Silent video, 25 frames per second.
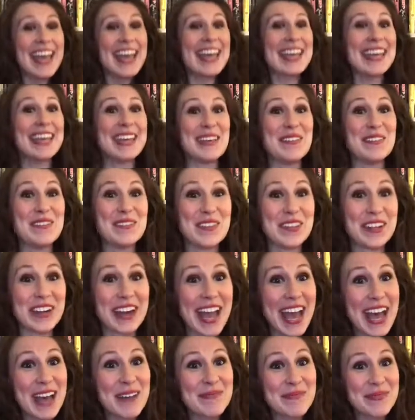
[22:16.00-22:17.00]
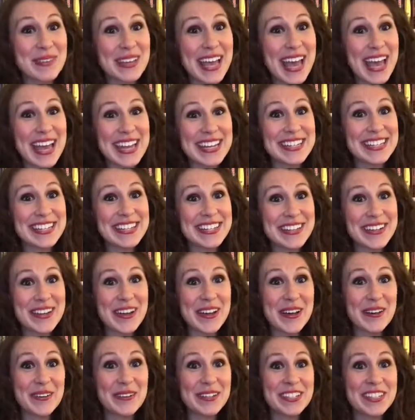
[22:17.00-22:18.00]
If you're happy and you
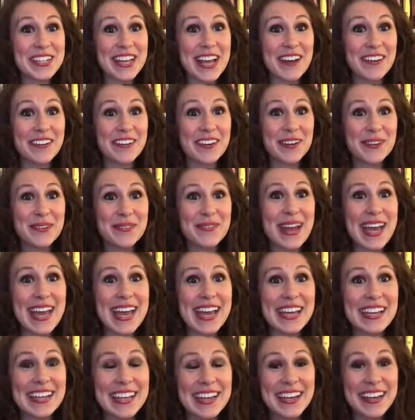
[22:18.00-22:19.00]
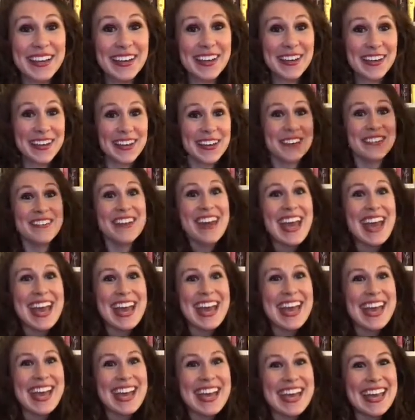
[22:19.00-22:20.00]
know it, shout hooray,
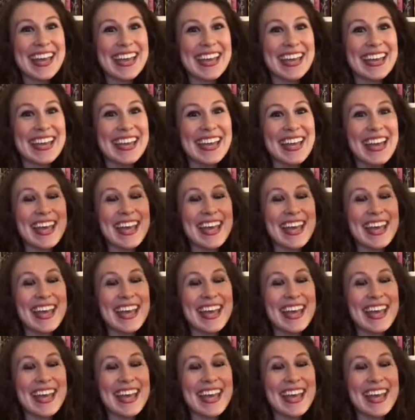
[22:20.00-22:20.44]
hooray!